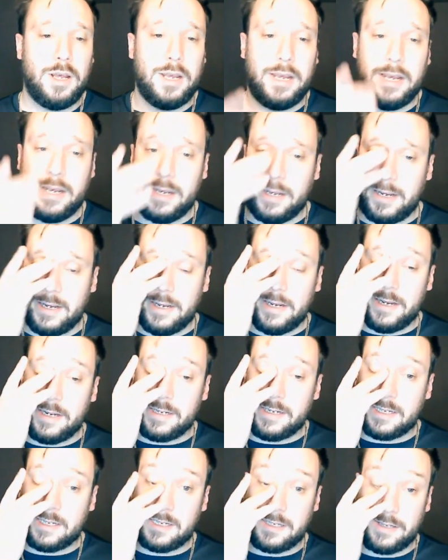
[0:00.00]
it, it
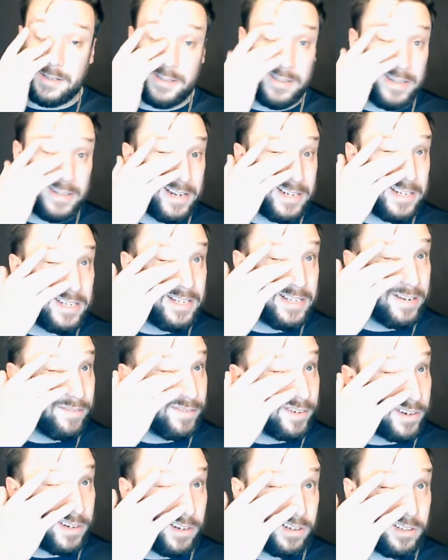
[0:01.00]
it's it's
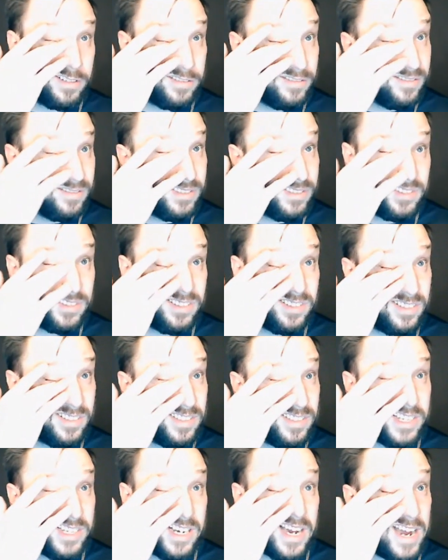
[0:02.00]
difficult
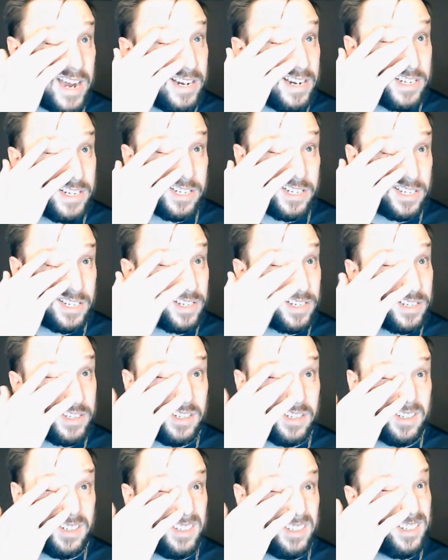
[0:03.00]
to kind of just
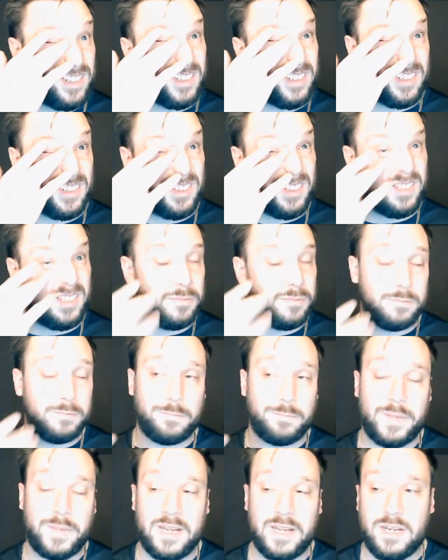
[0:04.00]

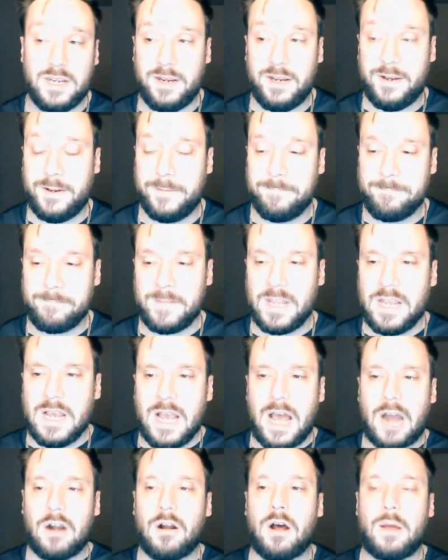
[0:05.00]
be,
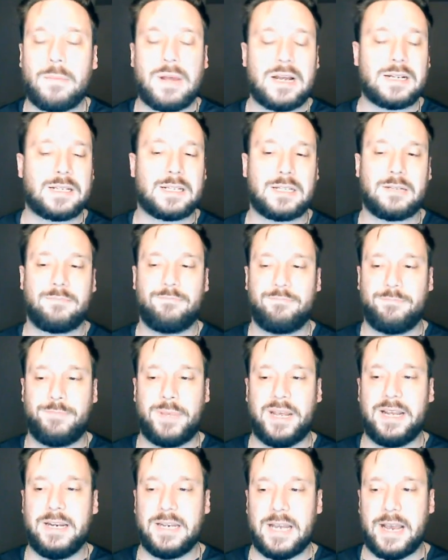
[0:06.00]
I don't know, I'm not
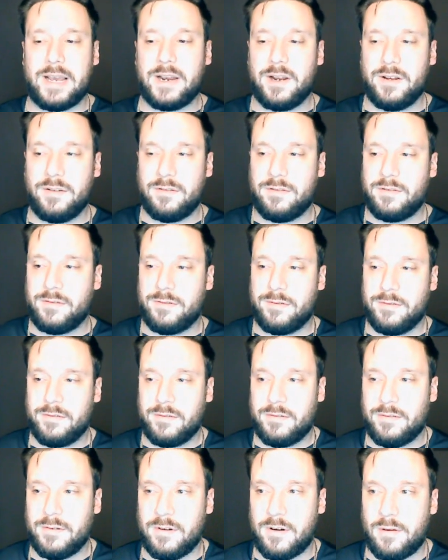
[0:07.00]
being negative,
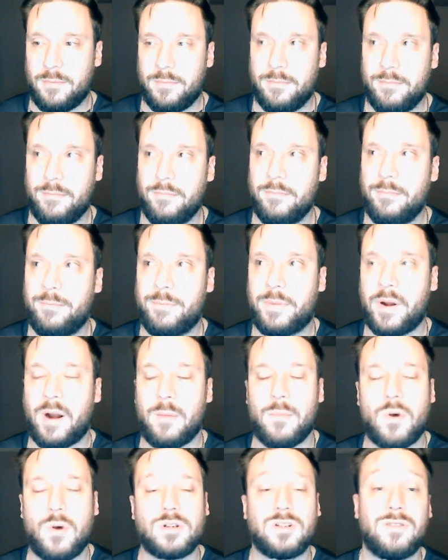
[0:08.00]
and I'm but
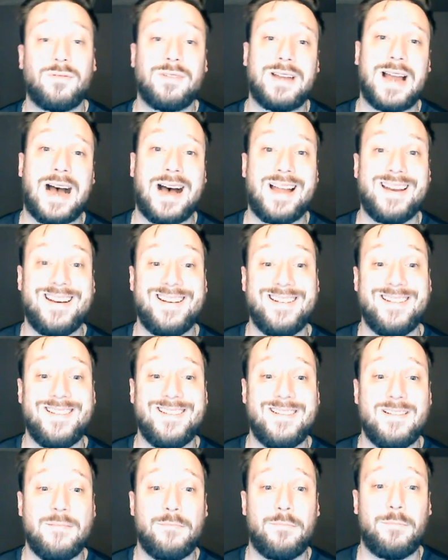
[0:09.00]
I'm also not
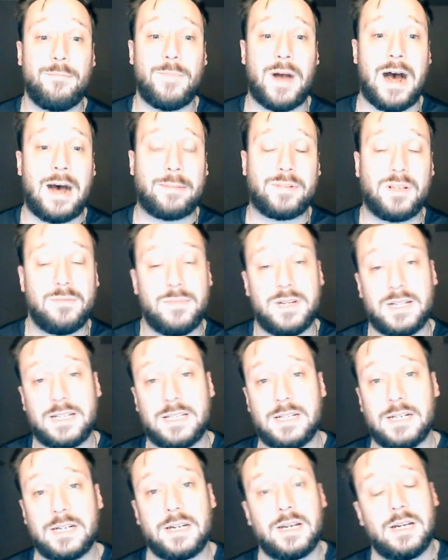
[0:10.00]

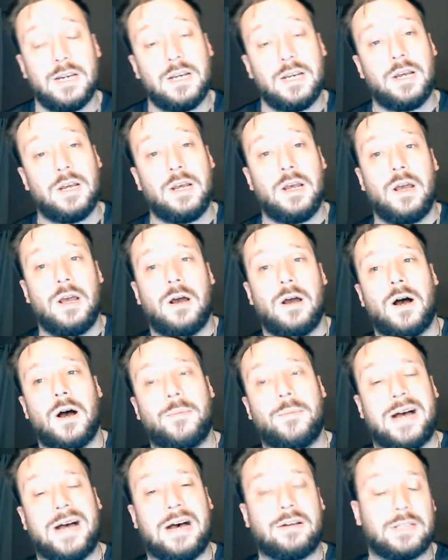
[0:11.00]
optimistic
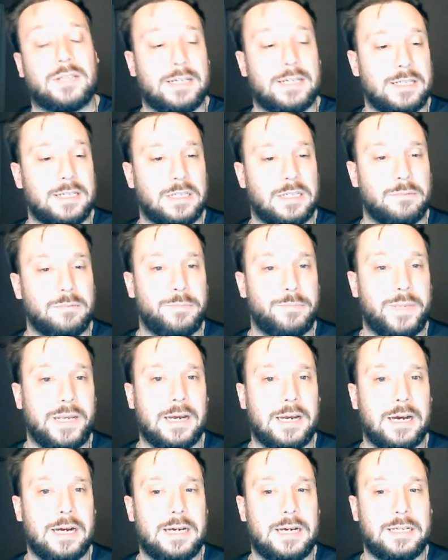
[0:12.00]
about this,
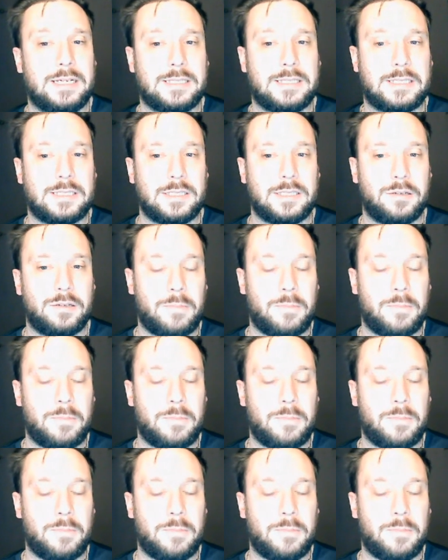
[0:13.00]
because